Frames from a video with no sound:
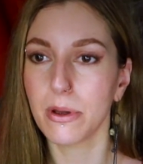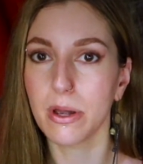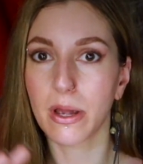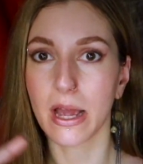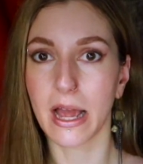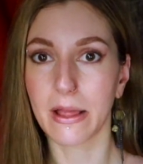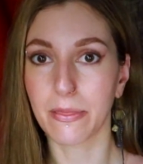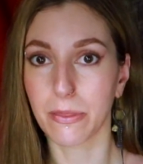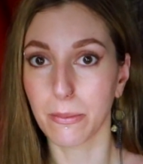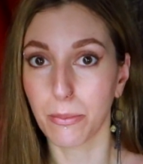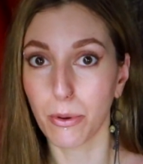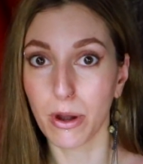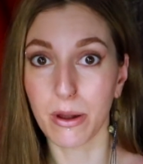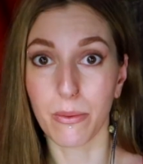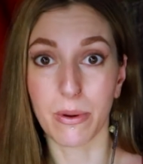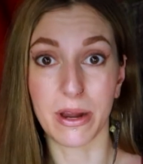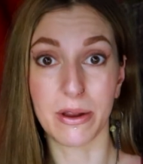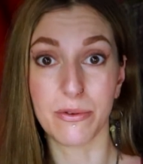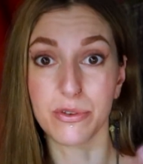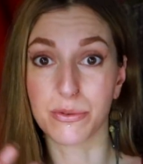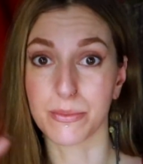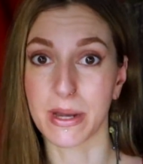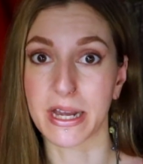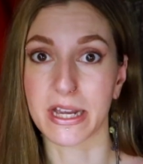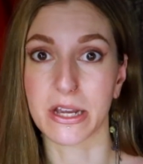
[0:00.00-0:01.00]
at the point where he
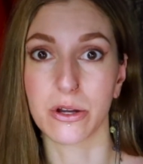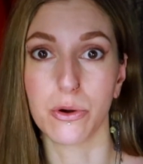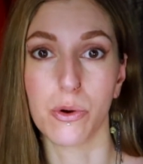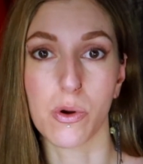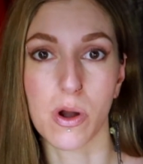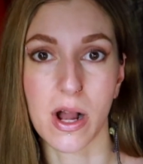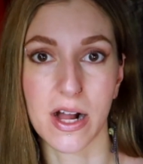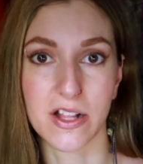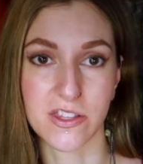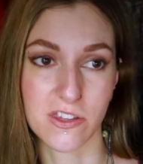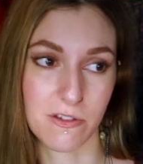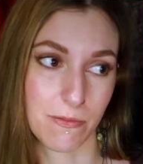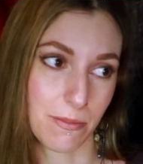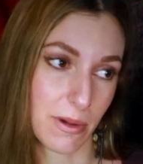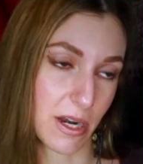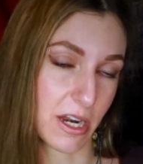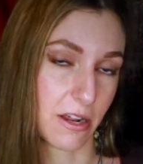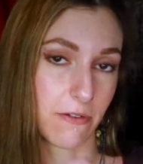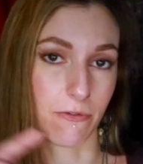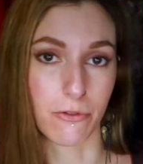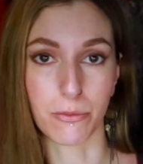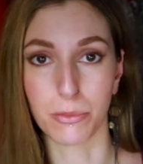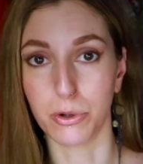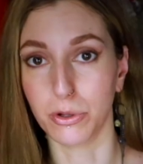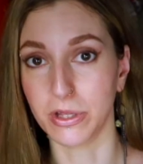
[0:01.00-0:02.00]
was making all kinds of money
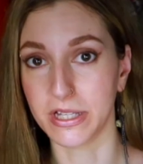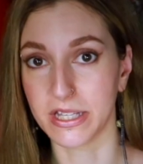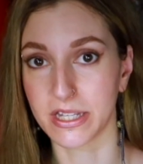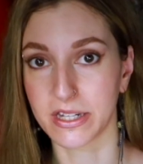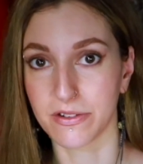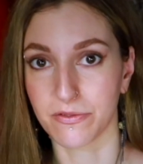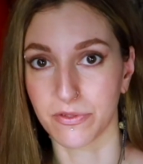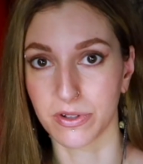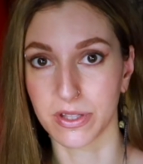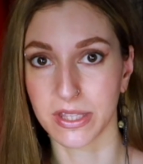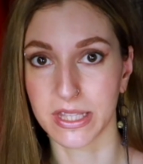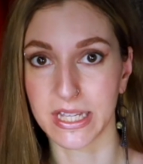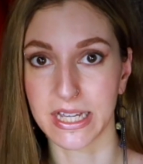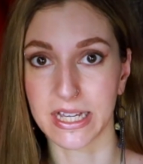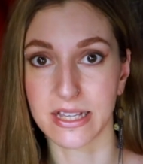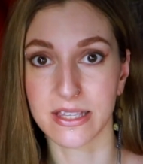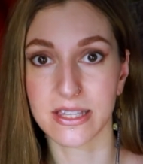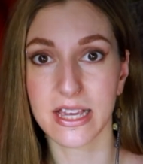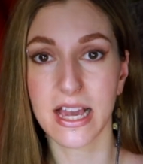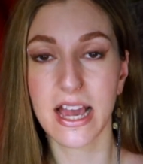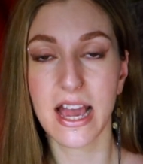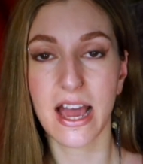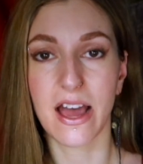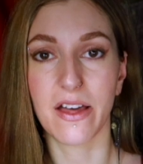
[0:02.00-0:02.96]
from all these different things,